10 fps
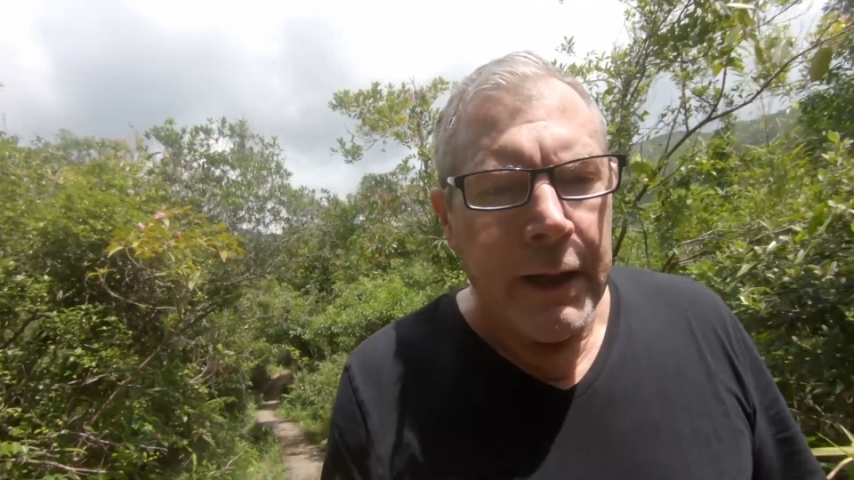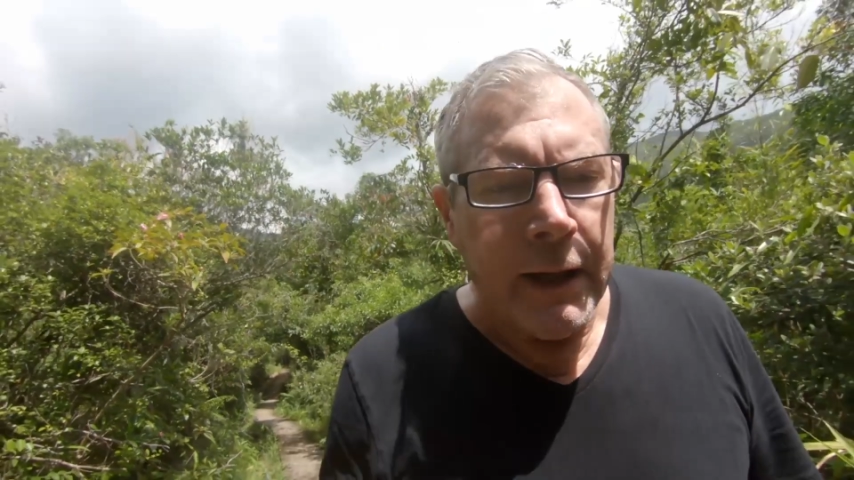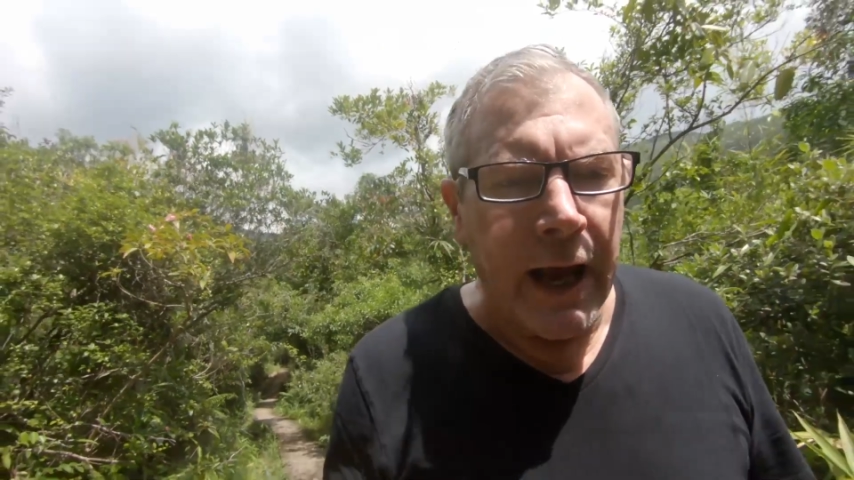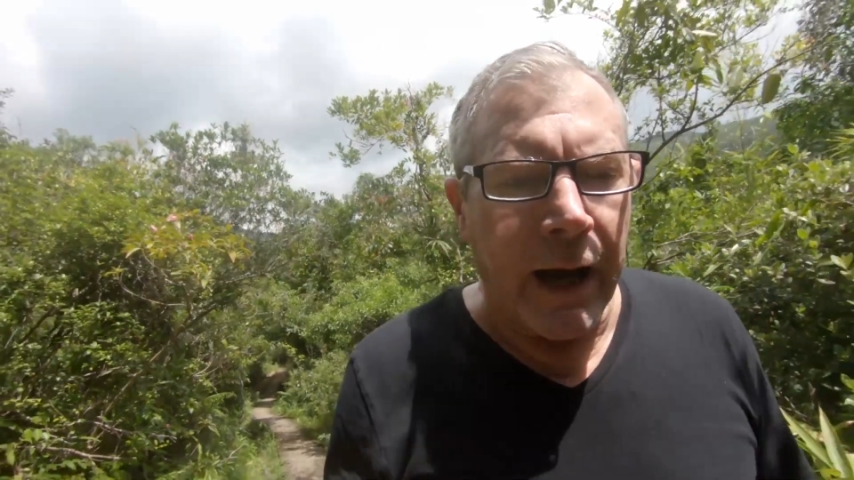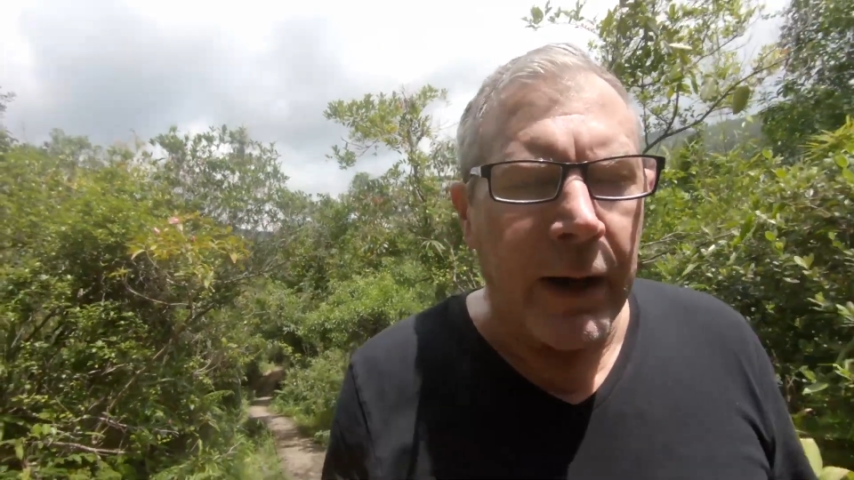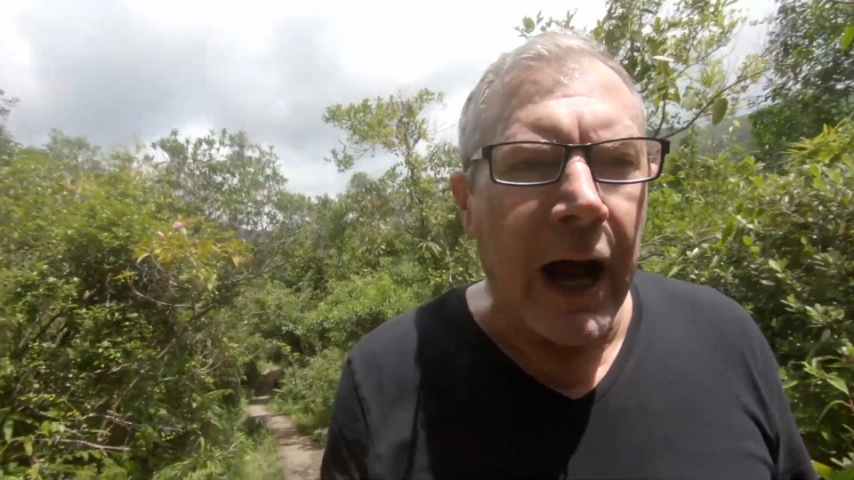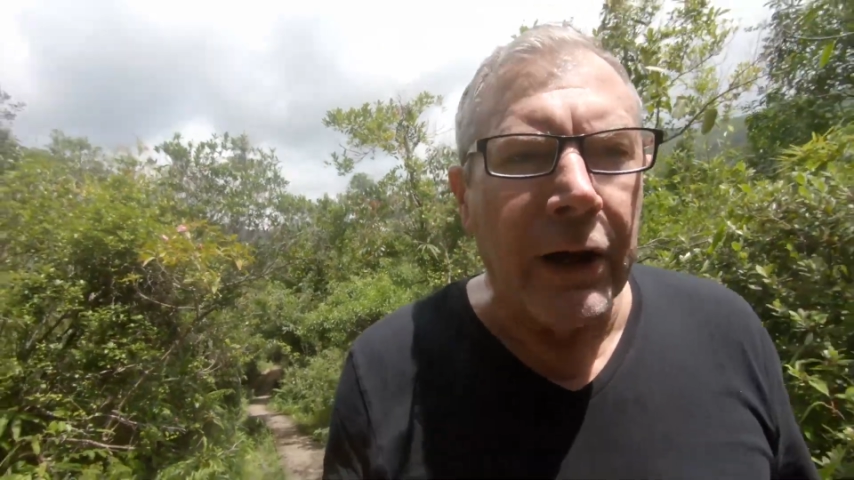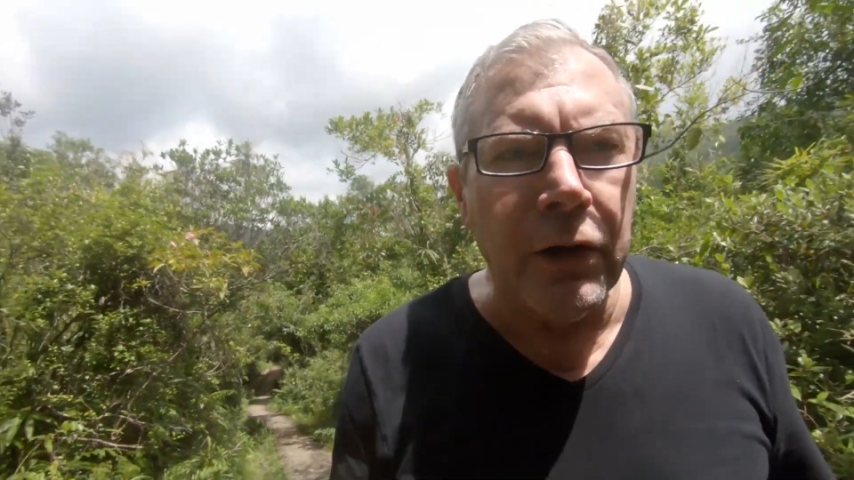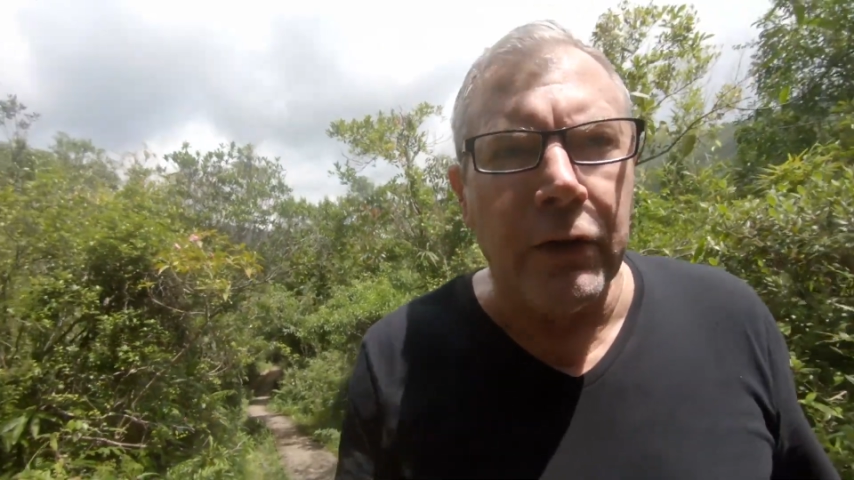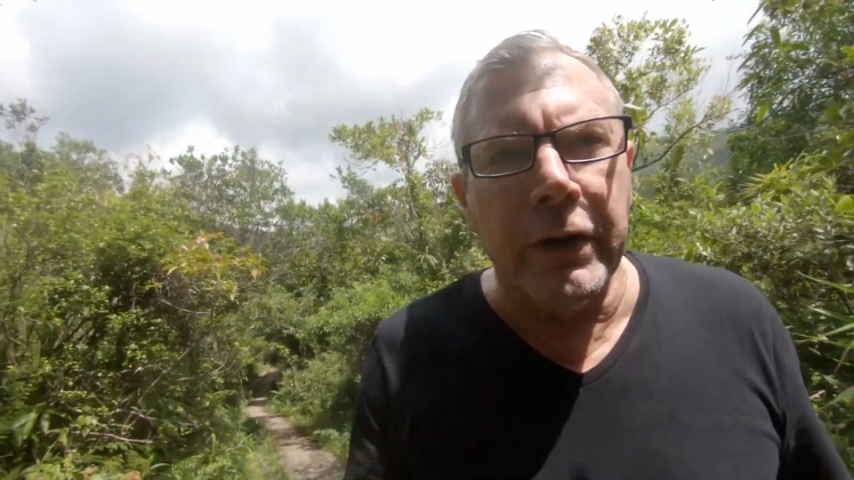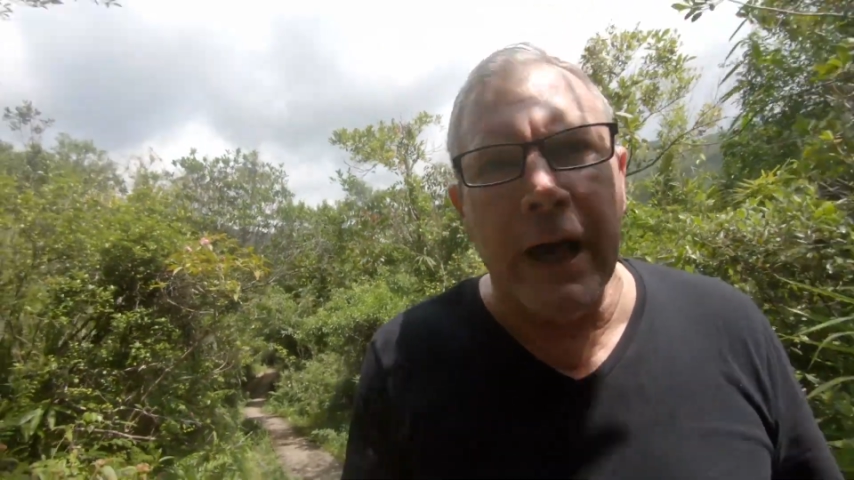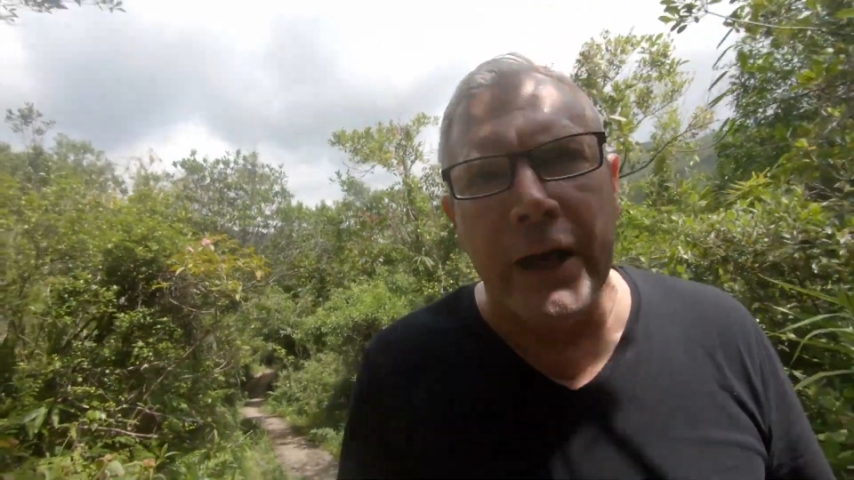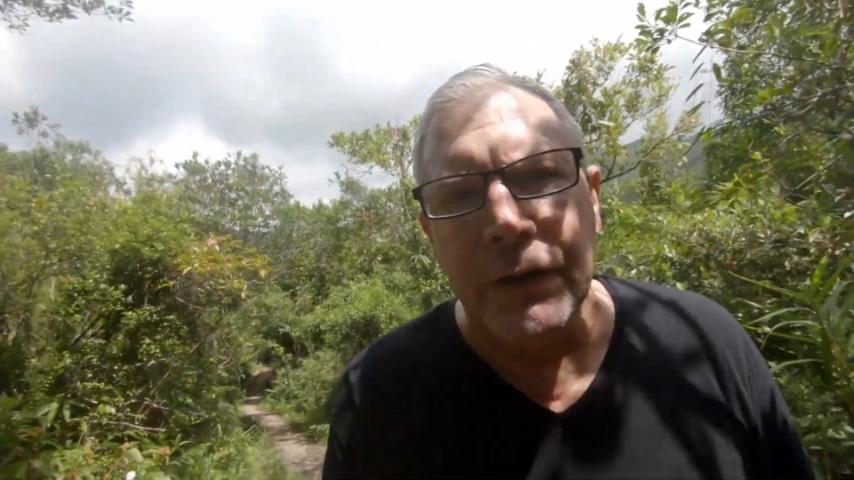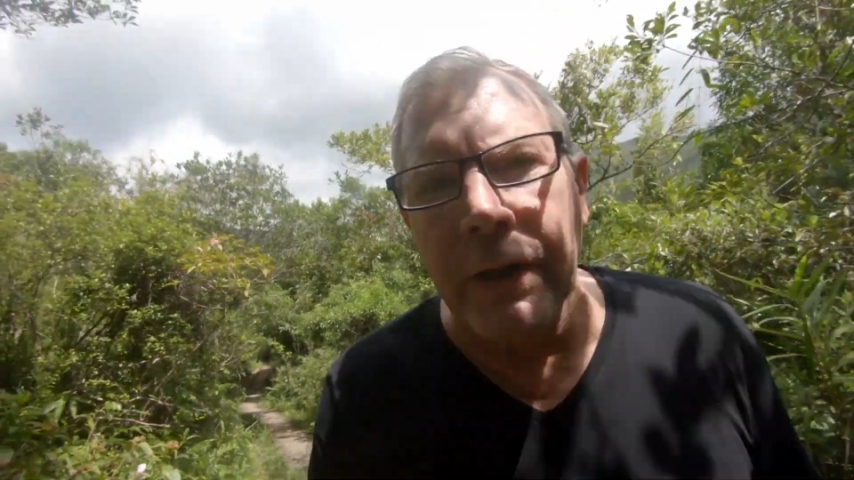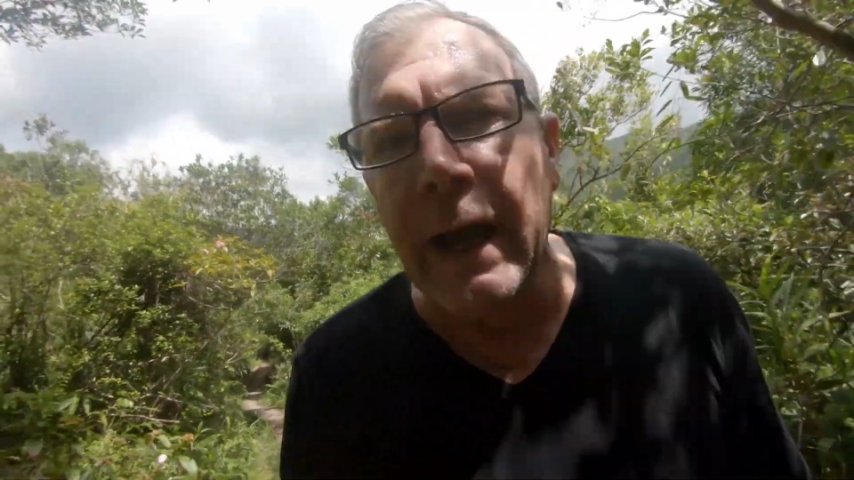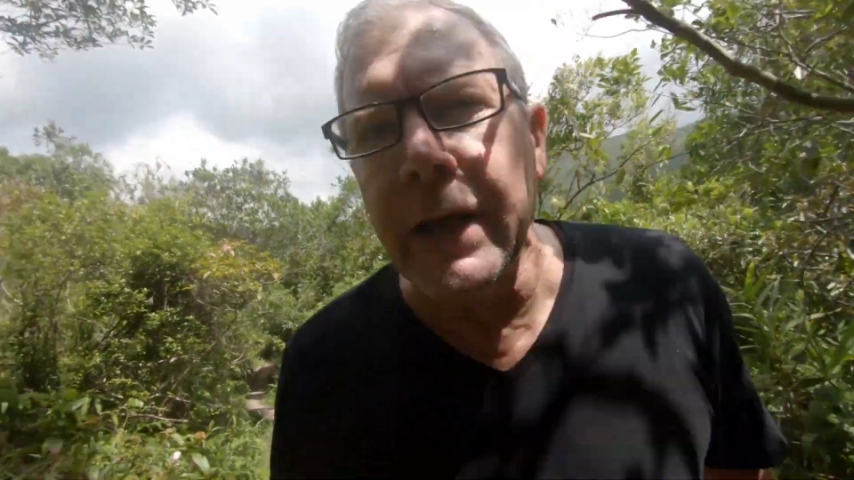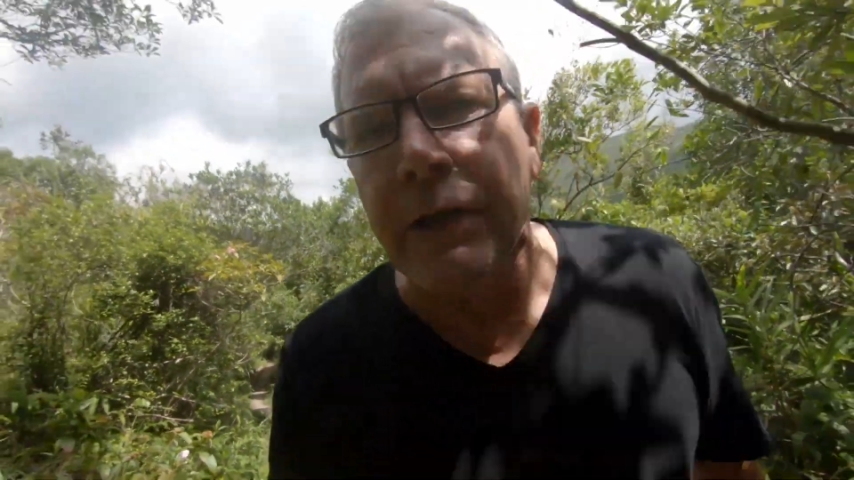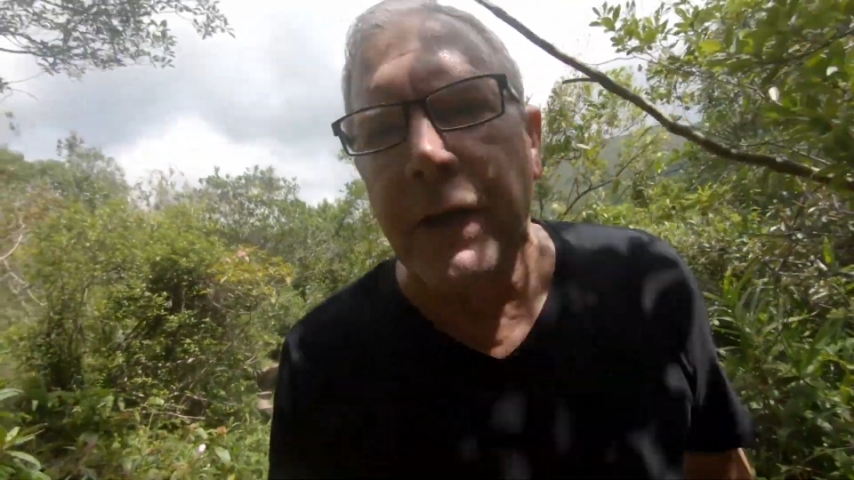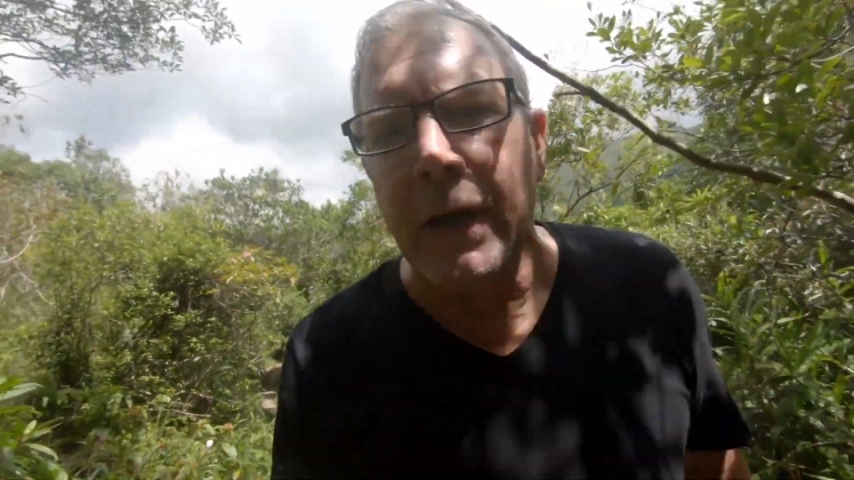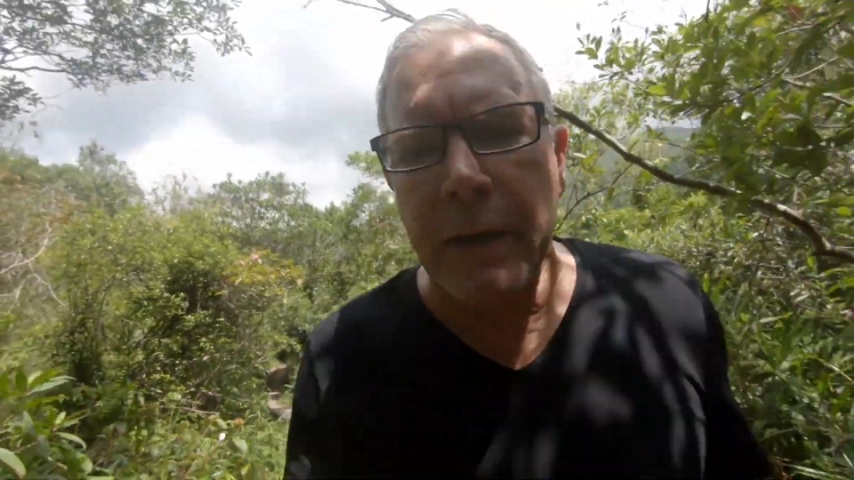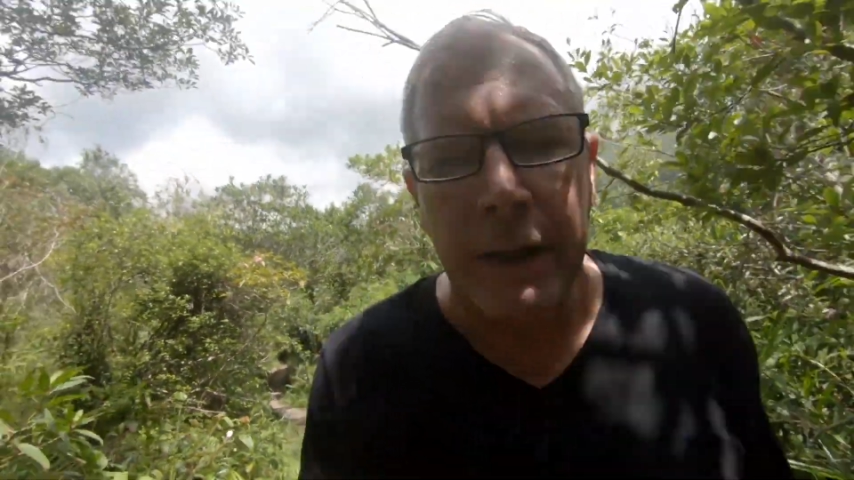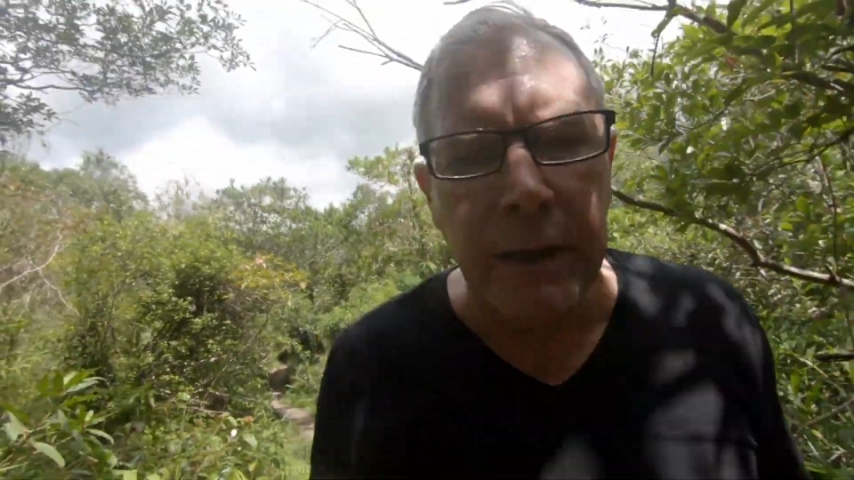Now, our new creation nature